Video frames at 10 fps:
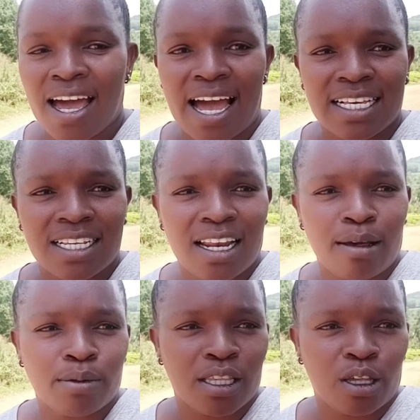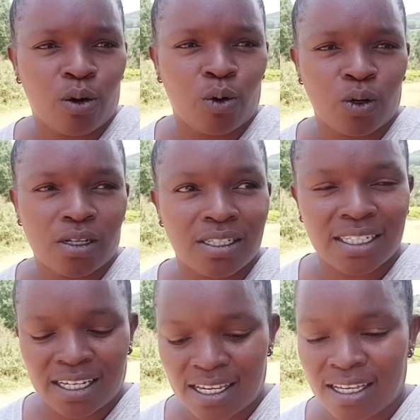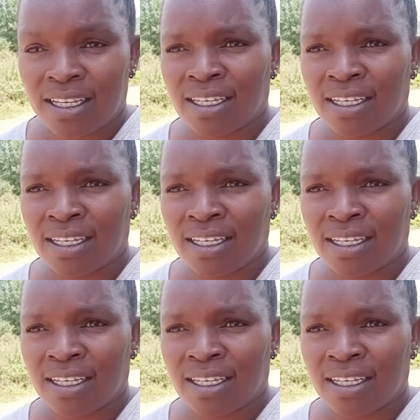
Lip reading: I slept the whole day.